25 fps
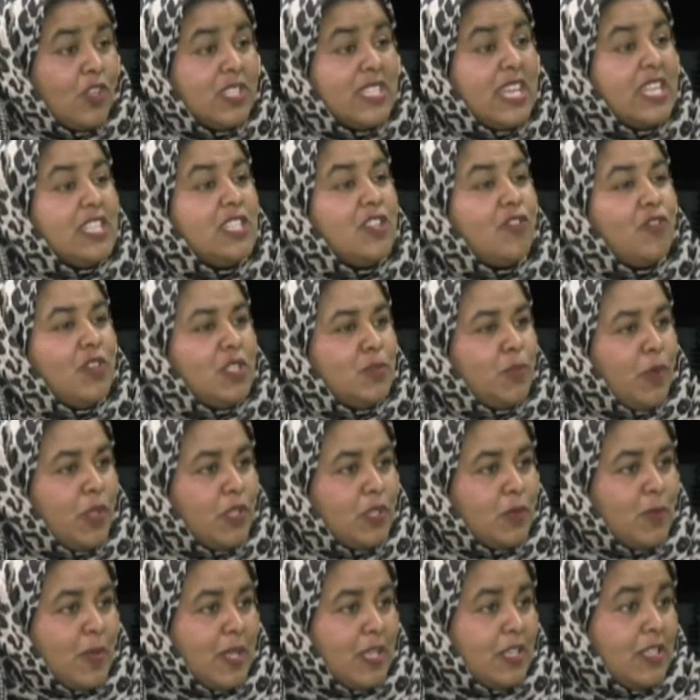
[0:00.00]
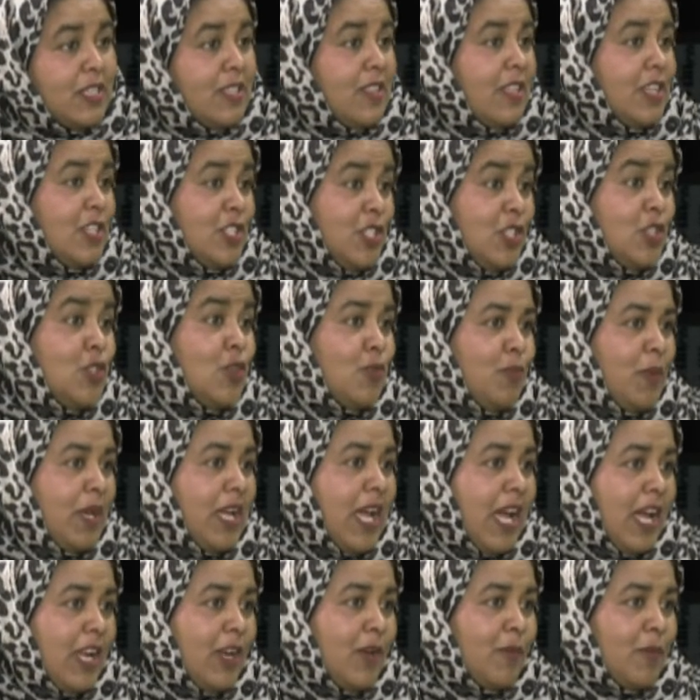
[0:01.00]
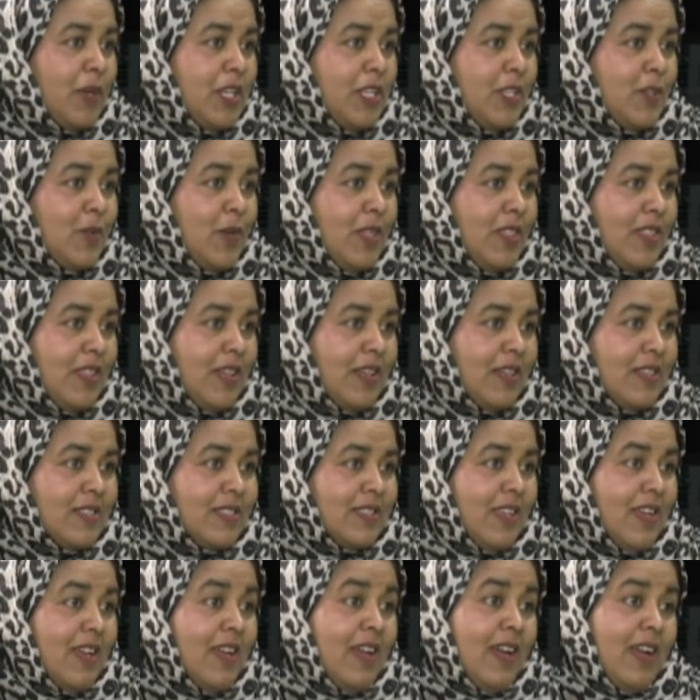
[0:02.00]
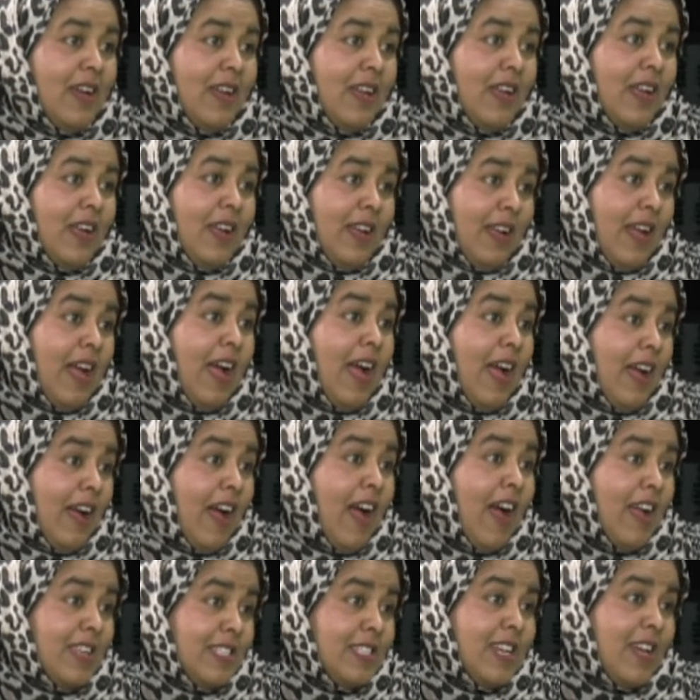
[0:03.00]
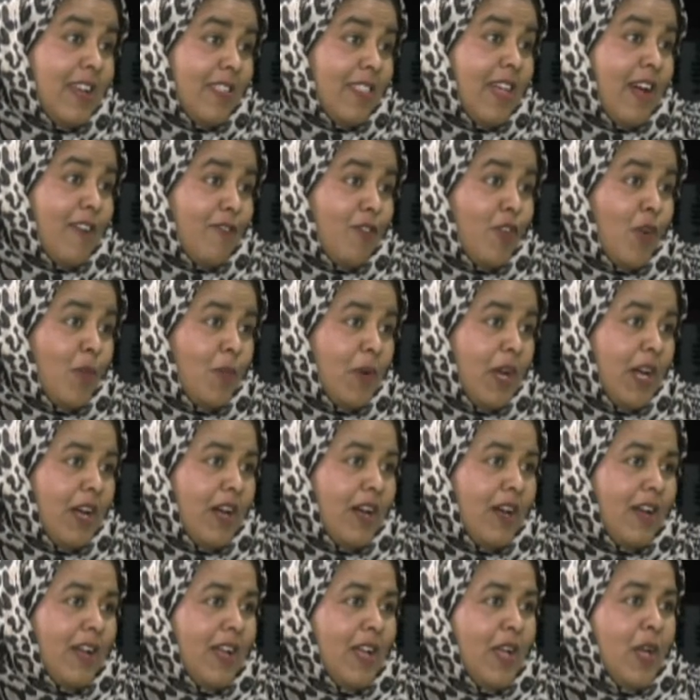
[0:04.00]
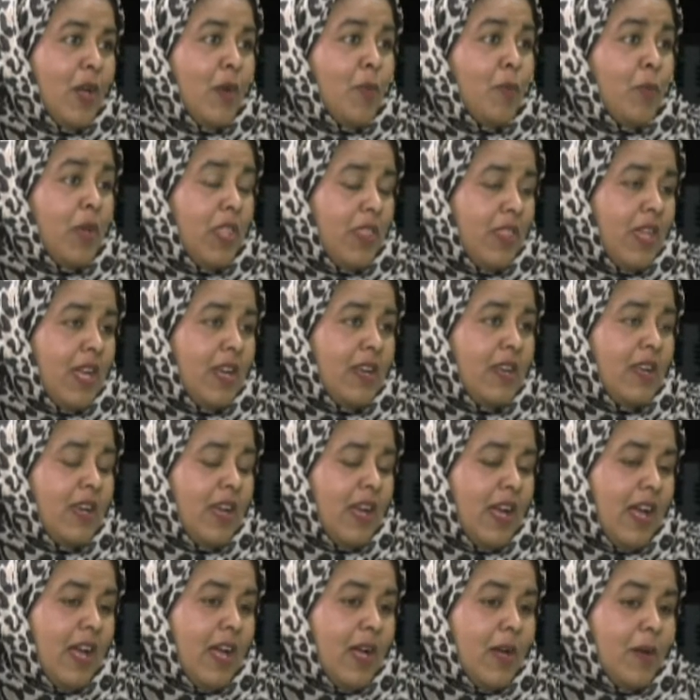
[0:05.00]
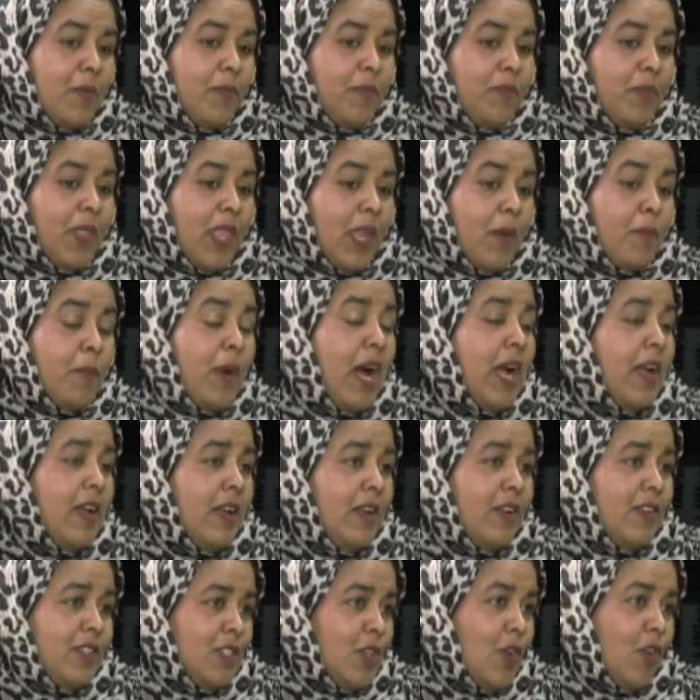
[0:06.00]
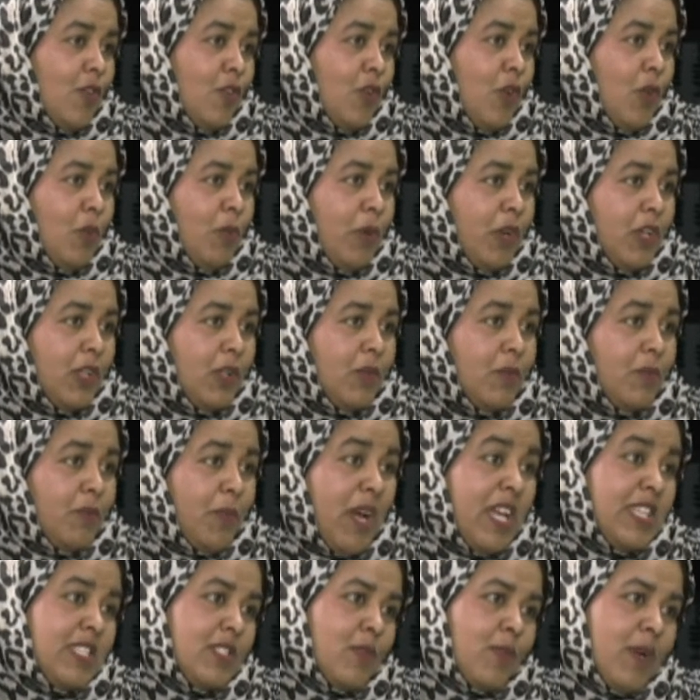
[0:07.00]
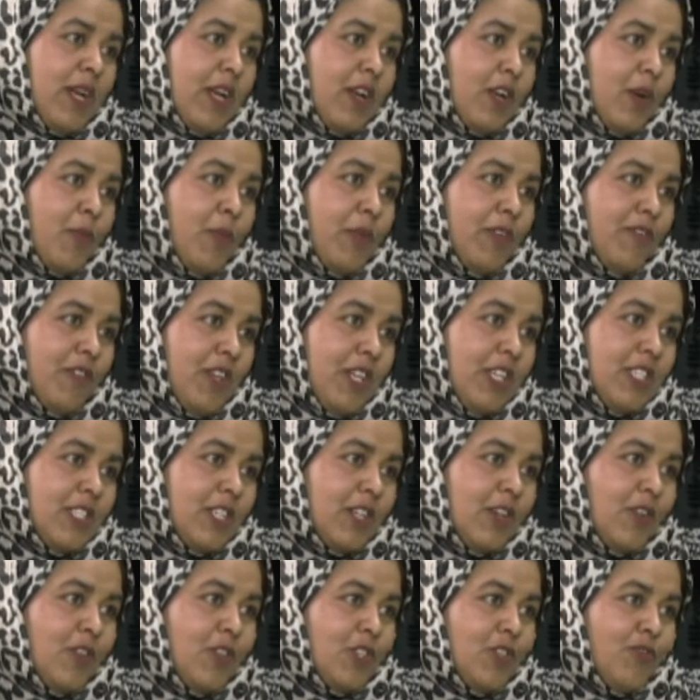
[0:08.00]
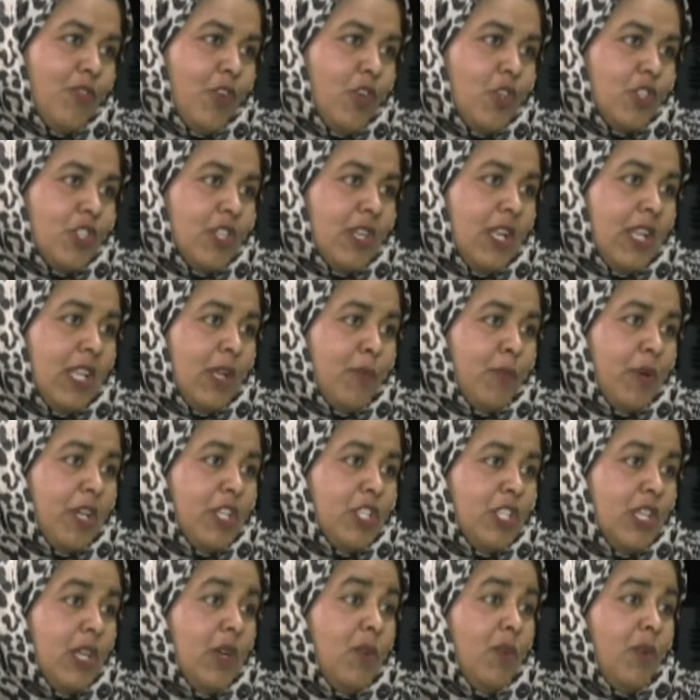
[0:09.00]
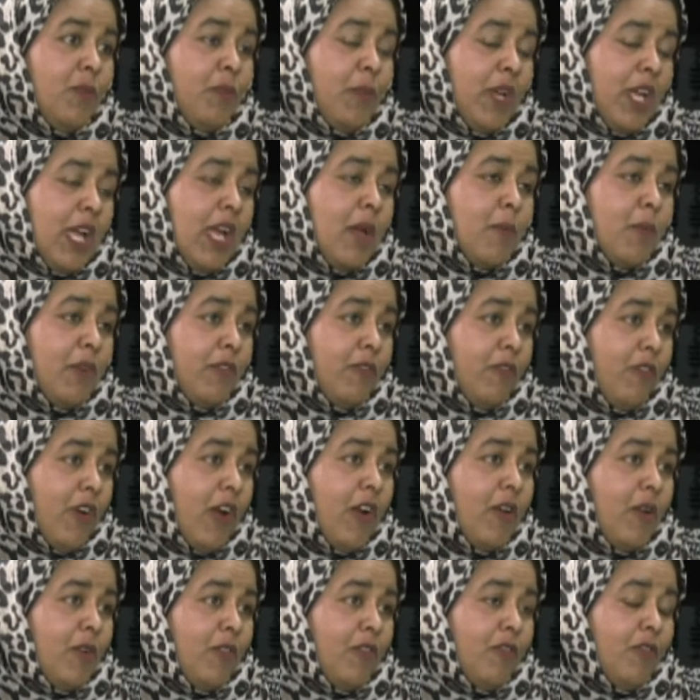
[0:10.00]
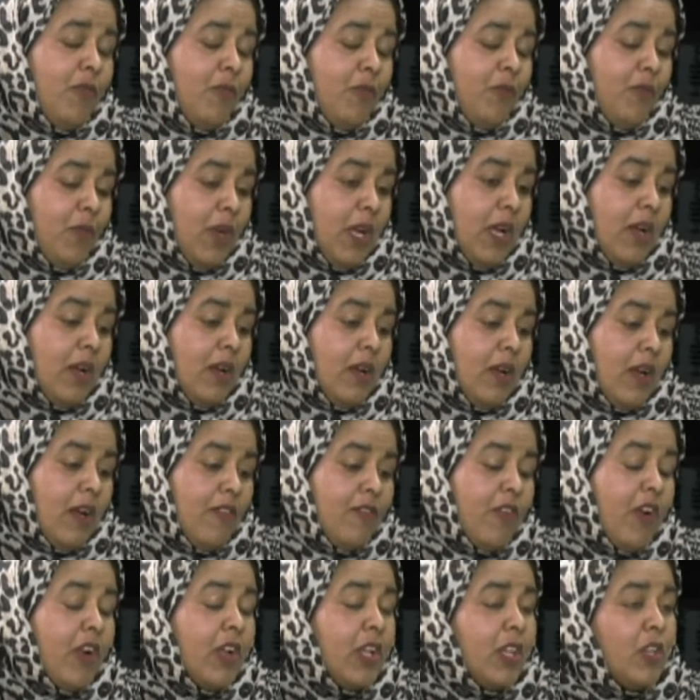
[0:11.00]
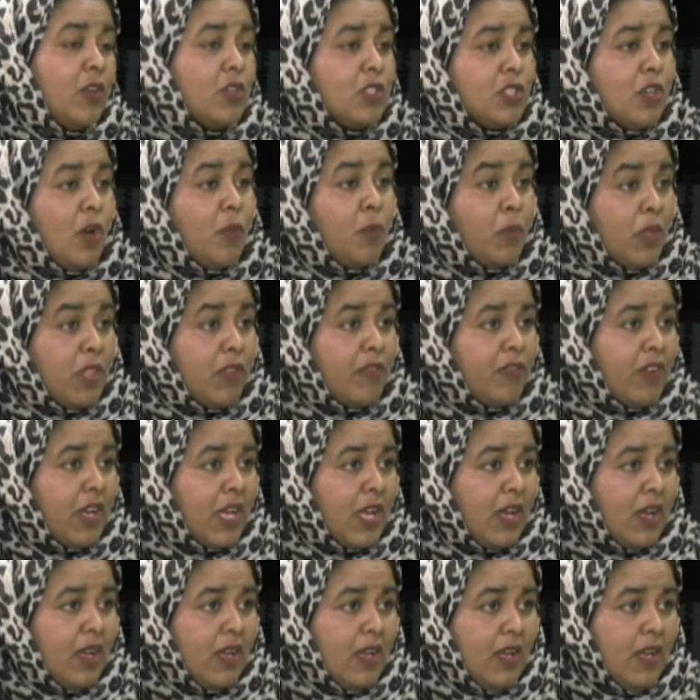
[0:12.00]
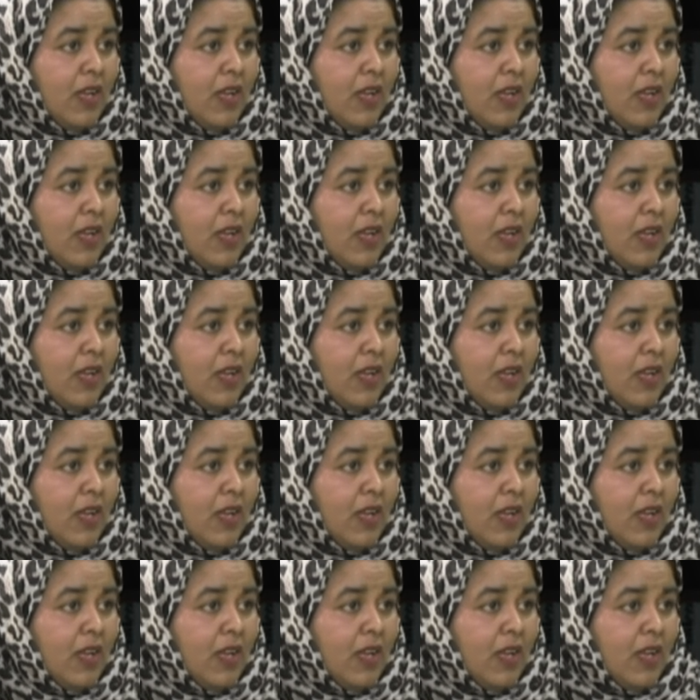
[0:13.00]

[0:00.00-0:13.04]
of sense of responsibility that she should be getting up and doing things. I take that from her. But then my sort of role model passed away a couple of years ago, unfortunately, but she became a very close sort of mother figure